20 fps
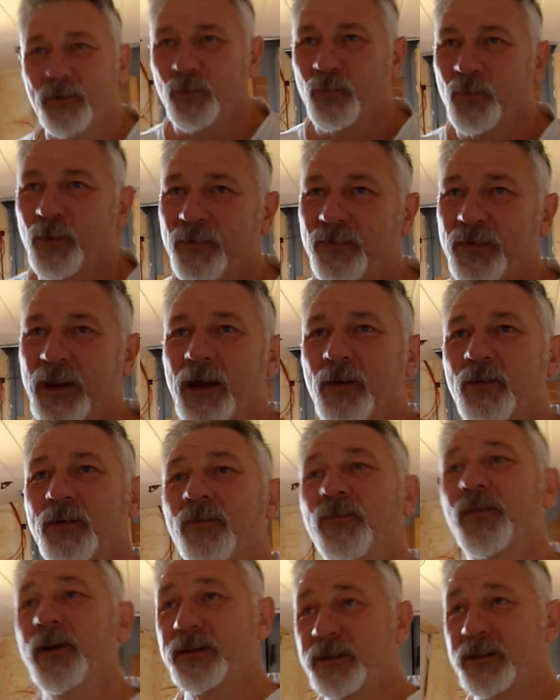we've now
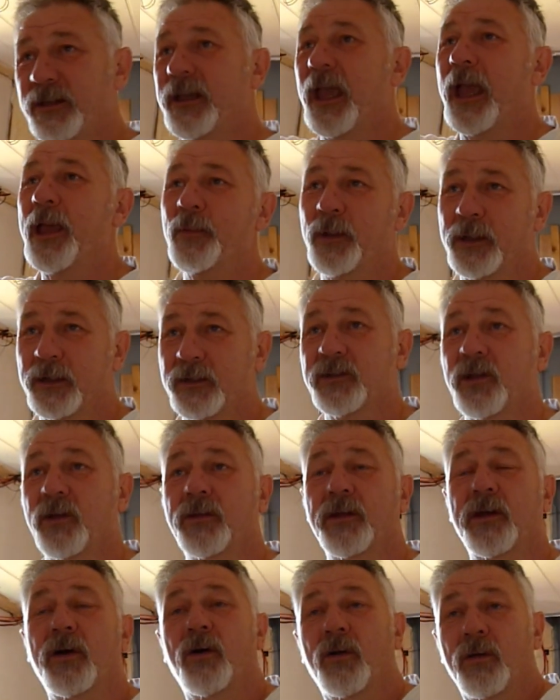converted the cabling so
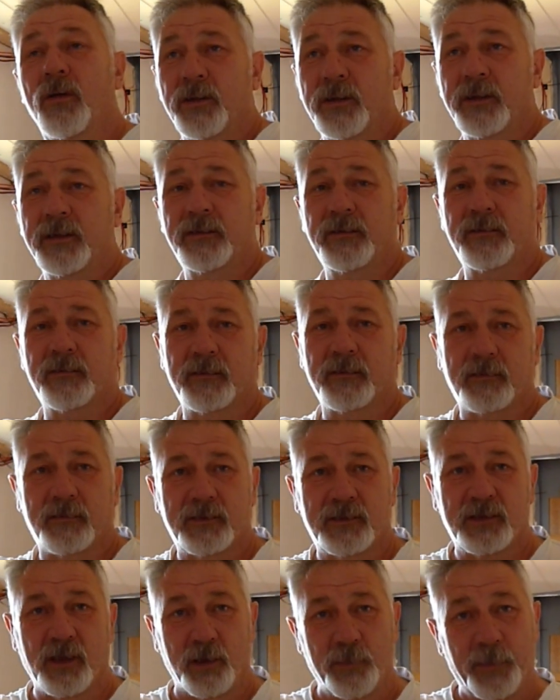that all the
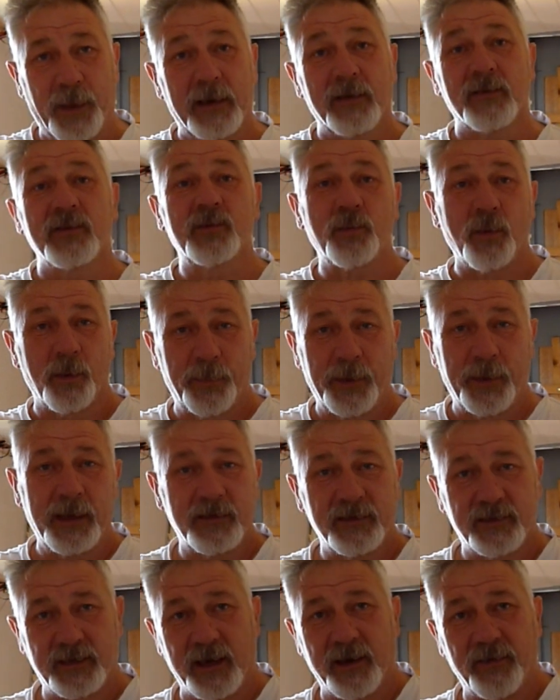solar panels will be in
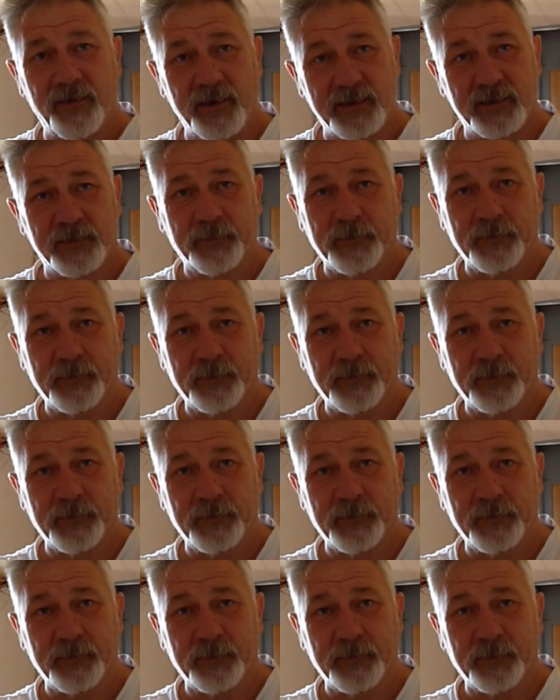series.